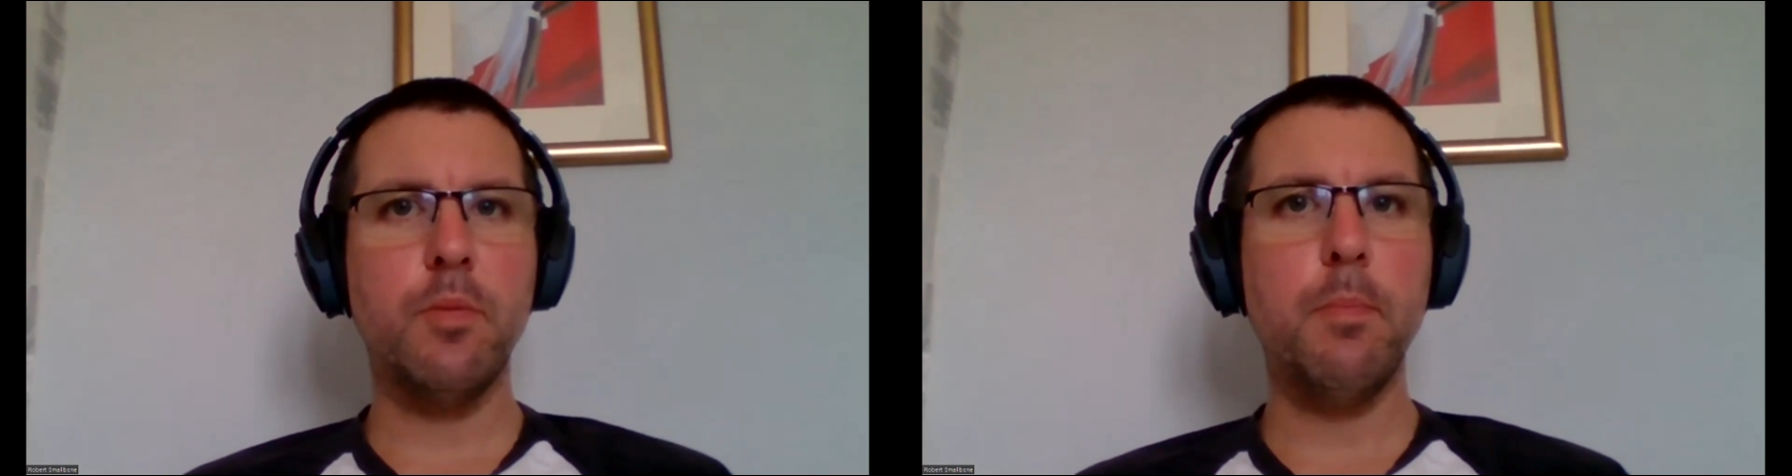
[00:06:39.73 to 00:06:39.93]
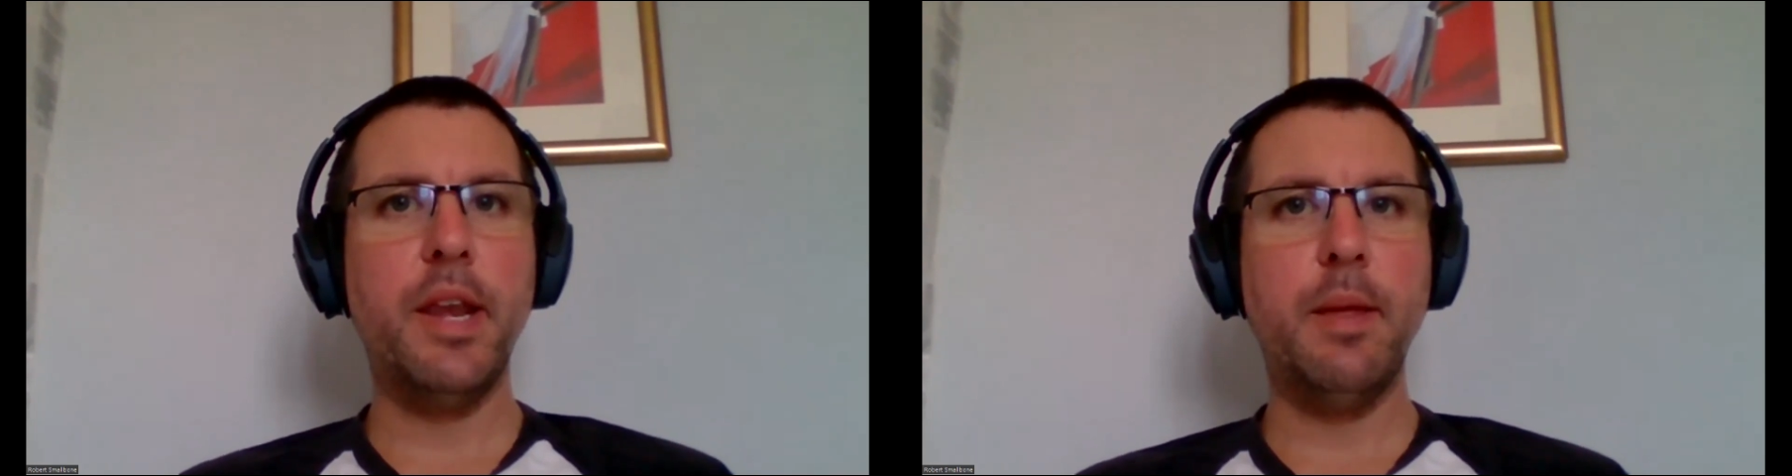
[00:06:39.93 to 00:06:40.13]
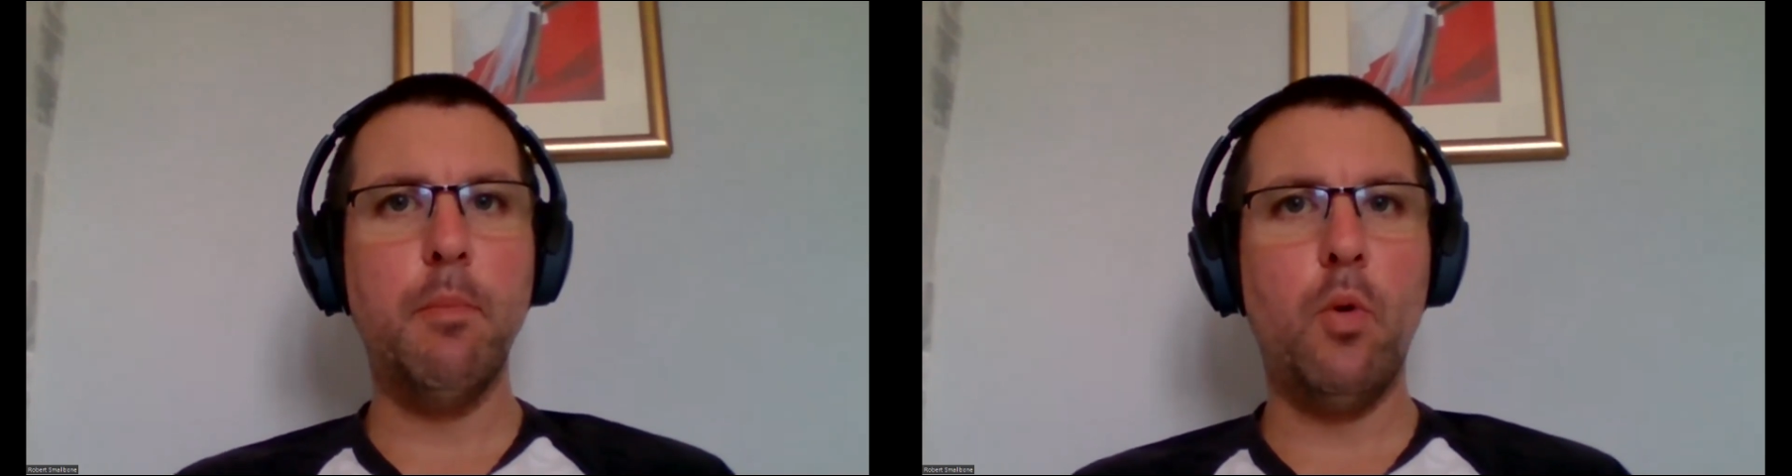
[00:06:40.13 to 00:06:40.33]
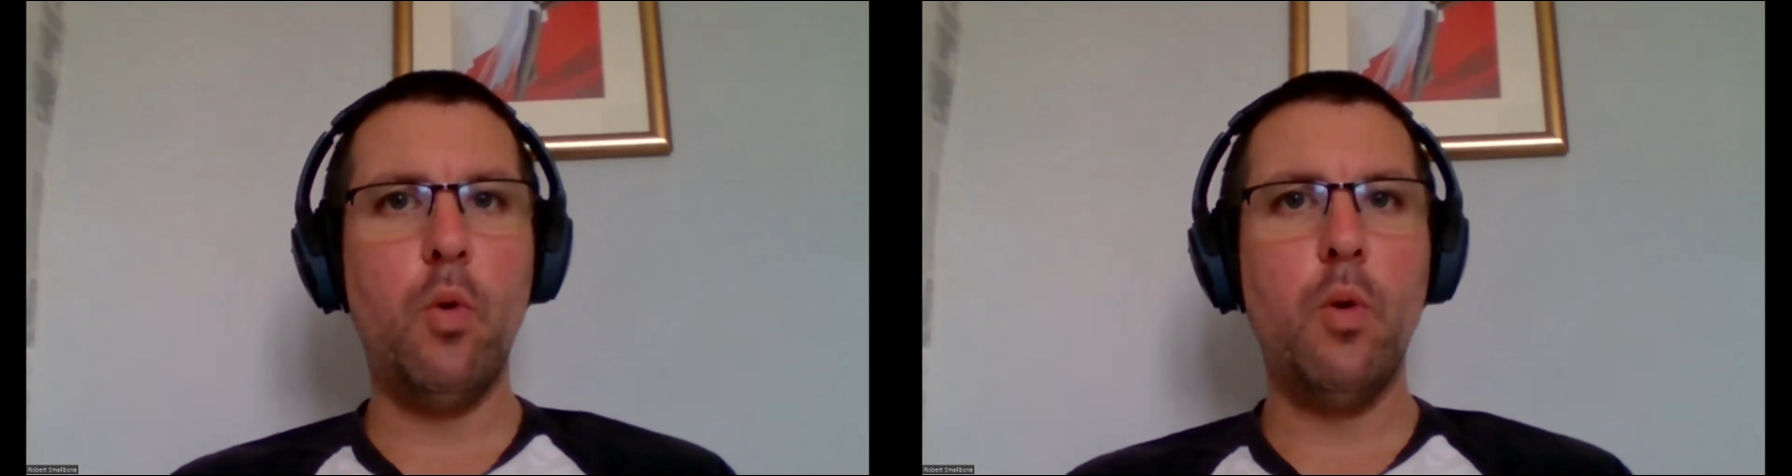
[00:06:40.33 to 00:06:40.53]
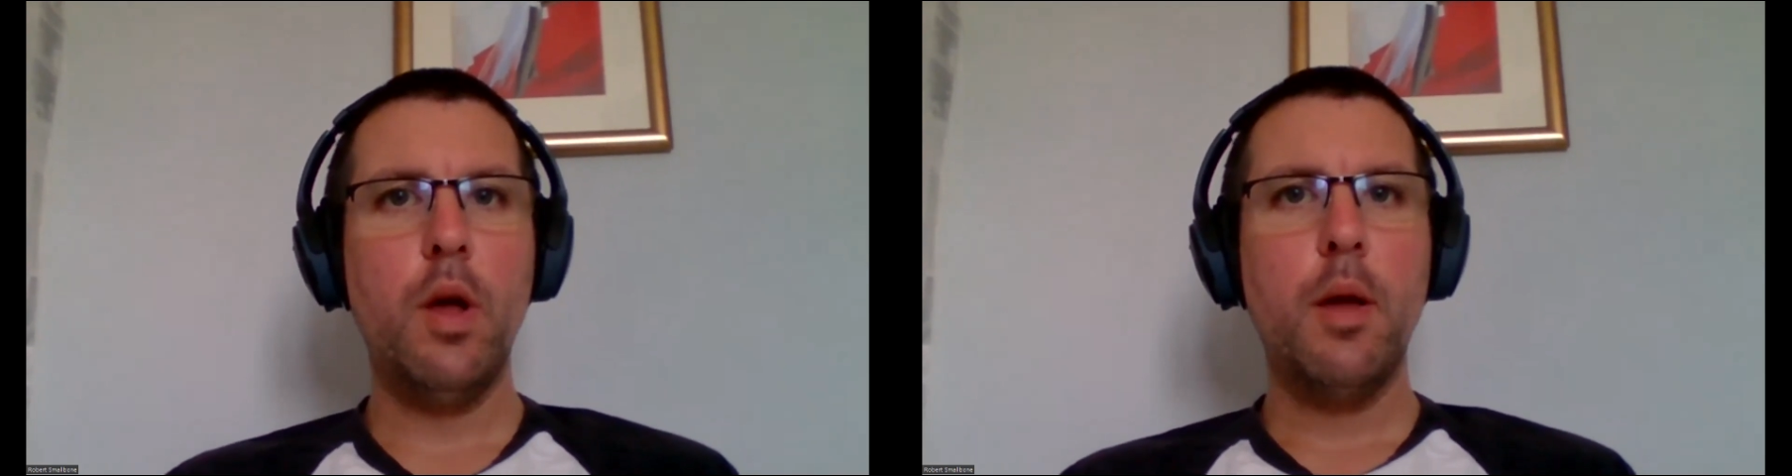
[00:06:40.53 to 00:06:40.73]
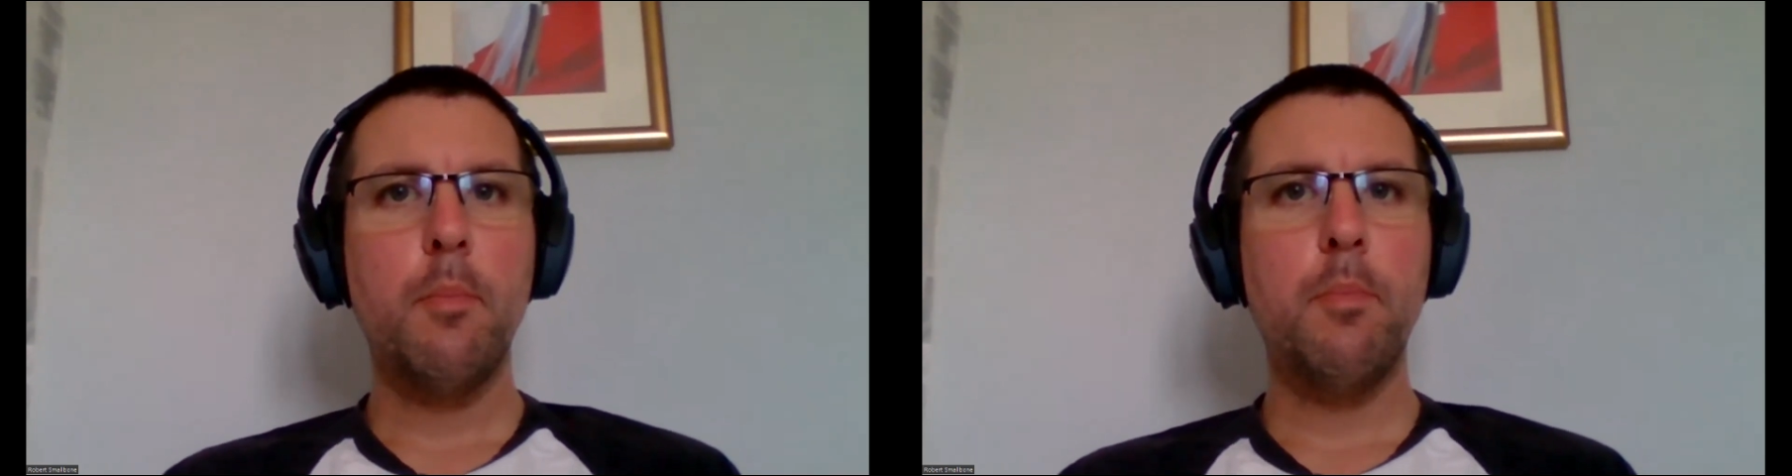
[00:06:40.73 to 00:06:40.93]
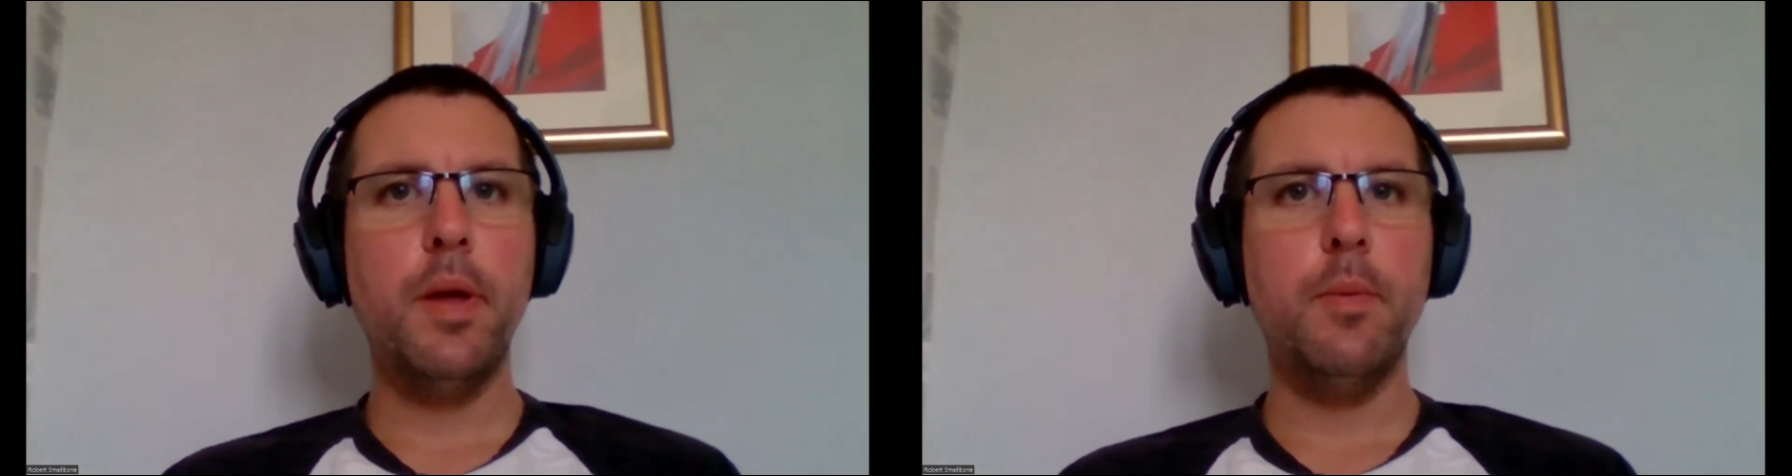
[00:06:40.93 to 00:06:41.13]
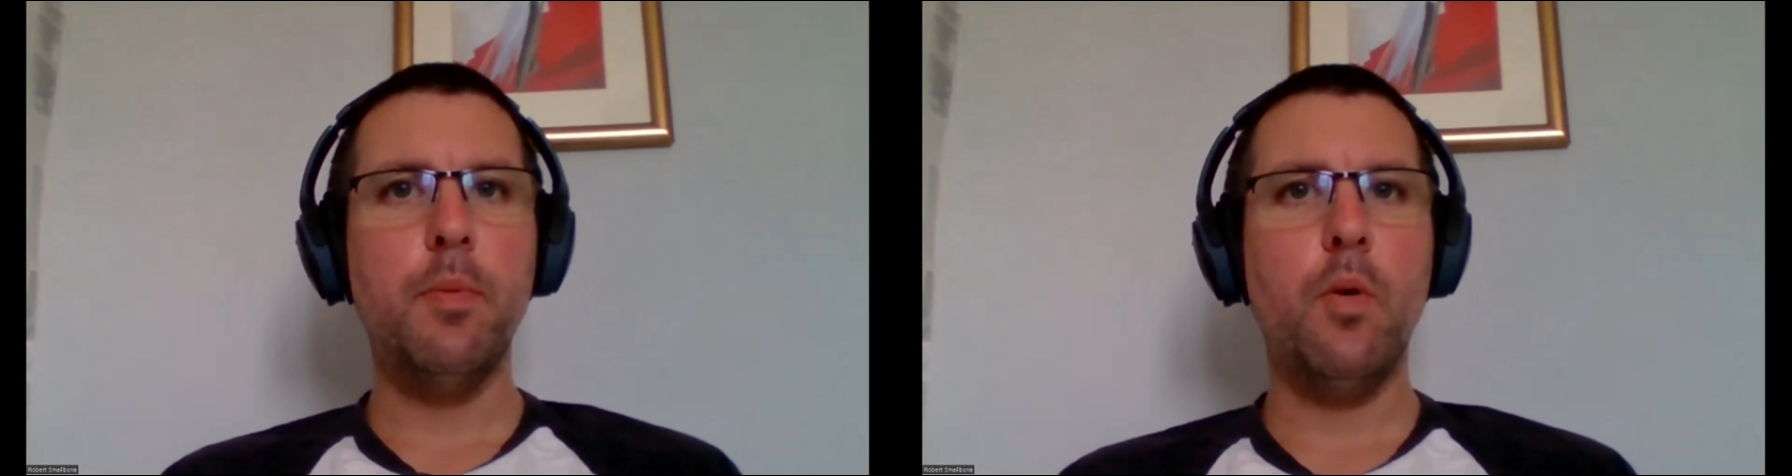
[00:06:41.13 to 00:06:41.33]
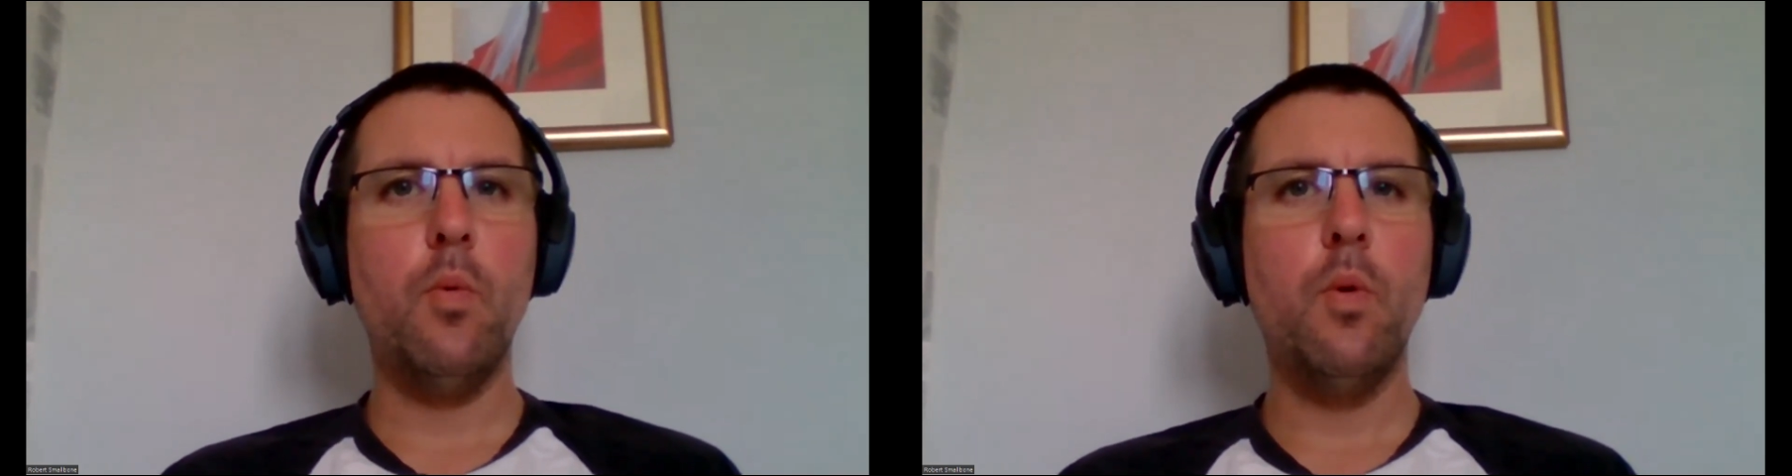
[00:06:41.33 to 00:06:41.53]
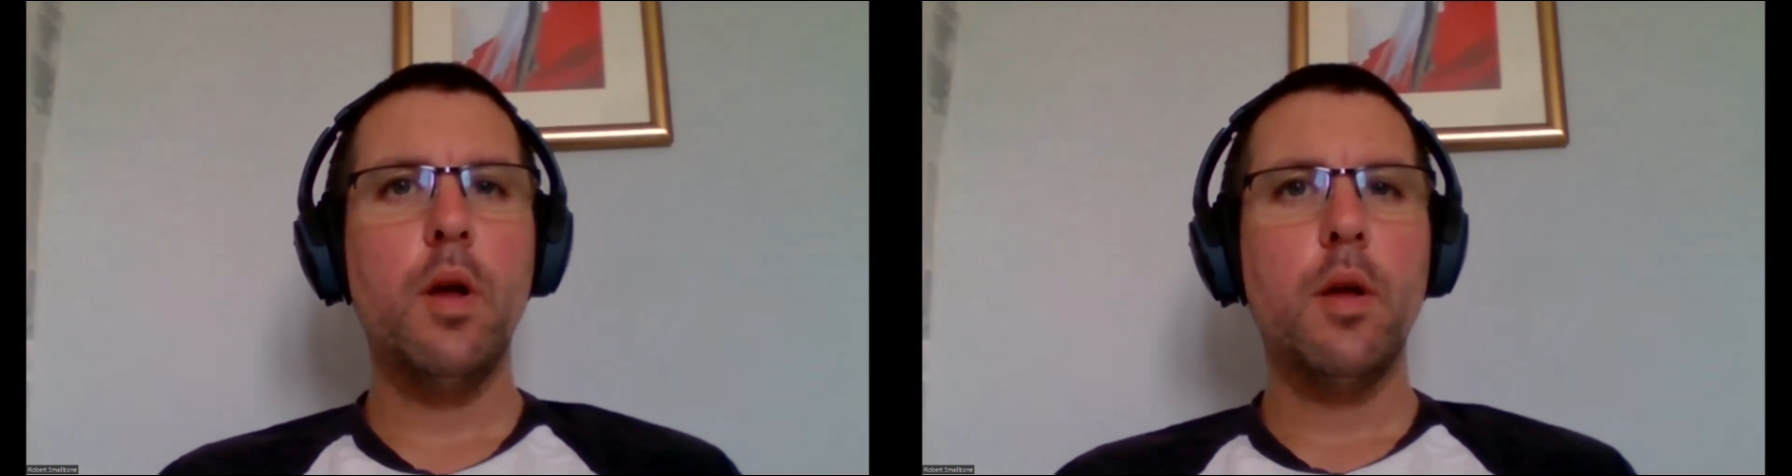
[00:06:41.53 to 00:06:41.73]
to many more
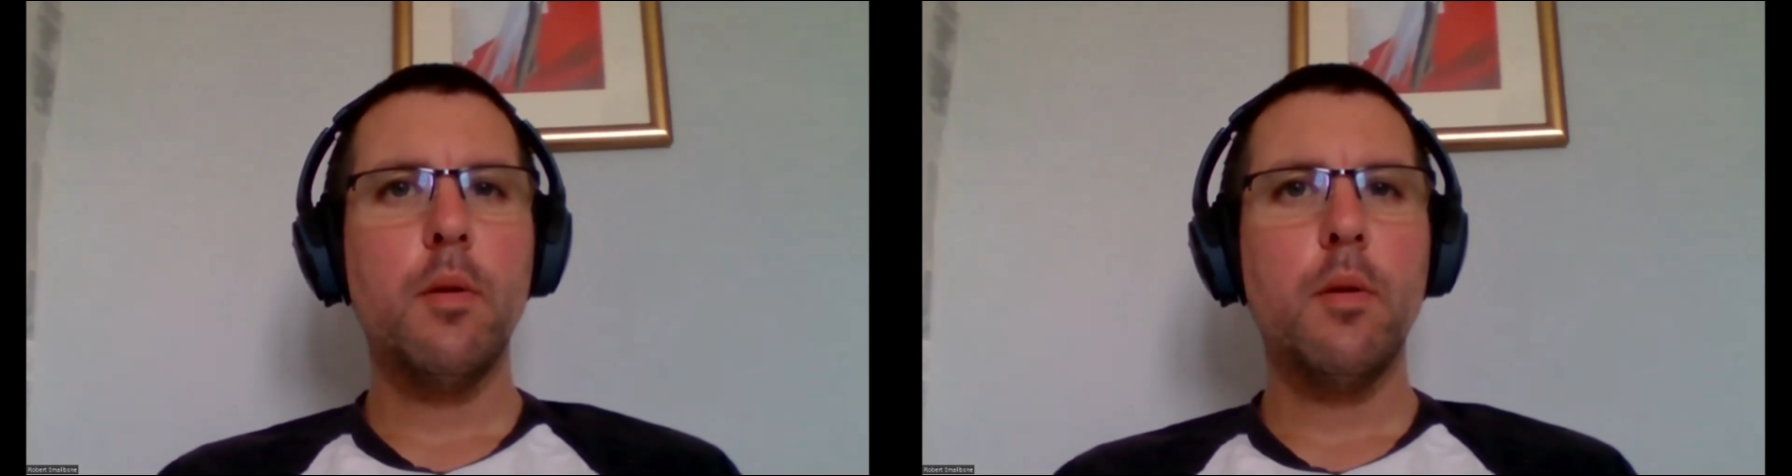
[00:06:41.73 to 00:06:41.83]
people